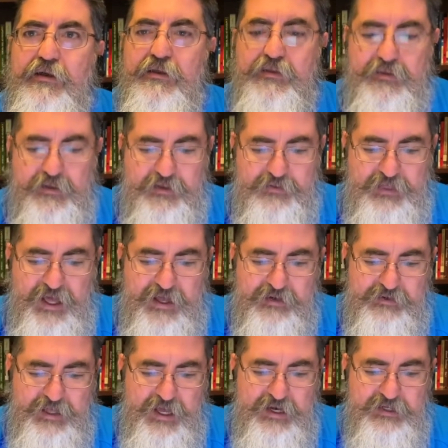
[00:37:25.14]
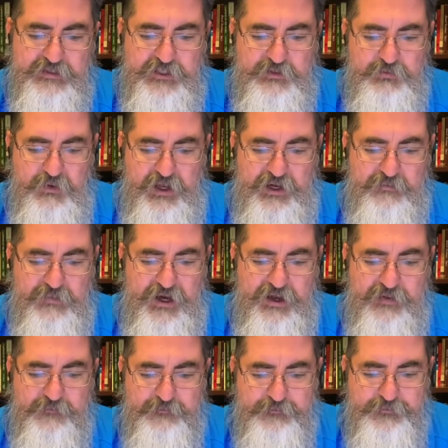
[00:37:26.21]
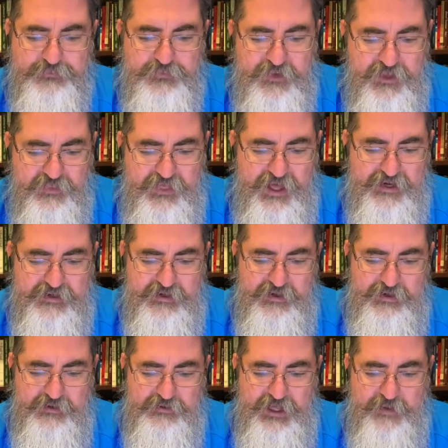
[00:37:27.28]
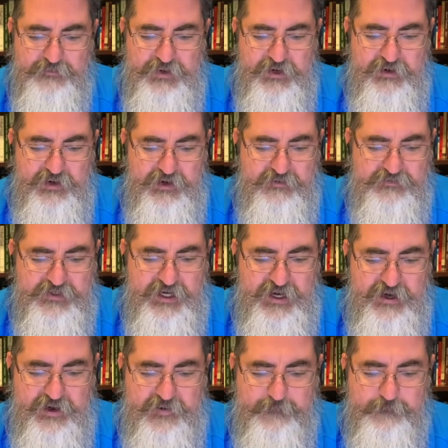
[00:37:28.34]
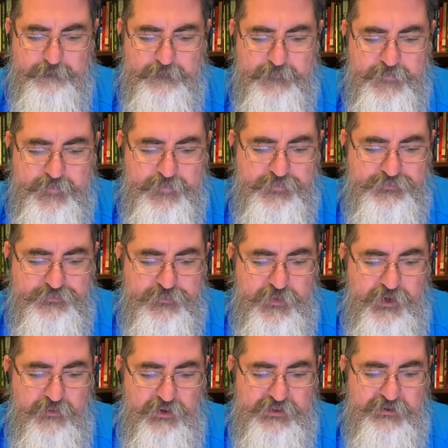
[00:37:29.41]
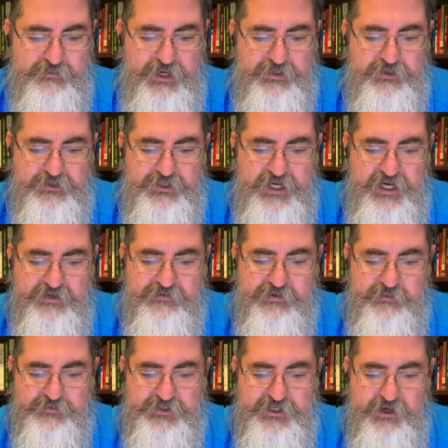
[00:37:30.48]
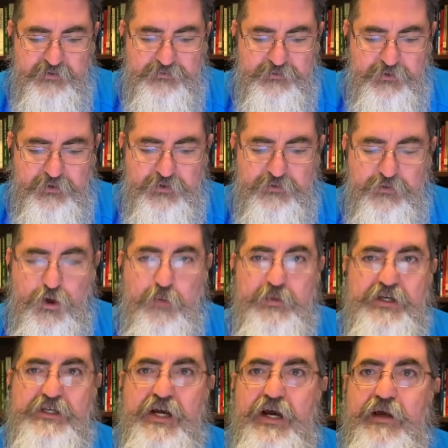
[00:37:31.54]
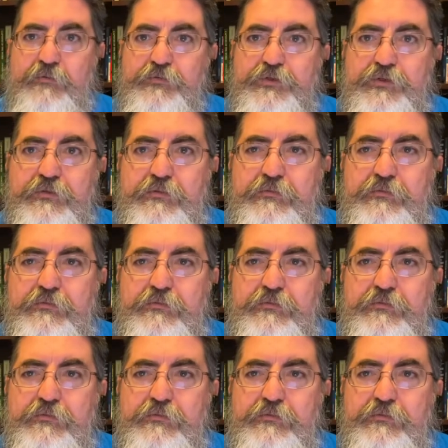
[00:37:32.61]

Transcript: That is explained by that period of time. What's a major change from self-rule to Roman times?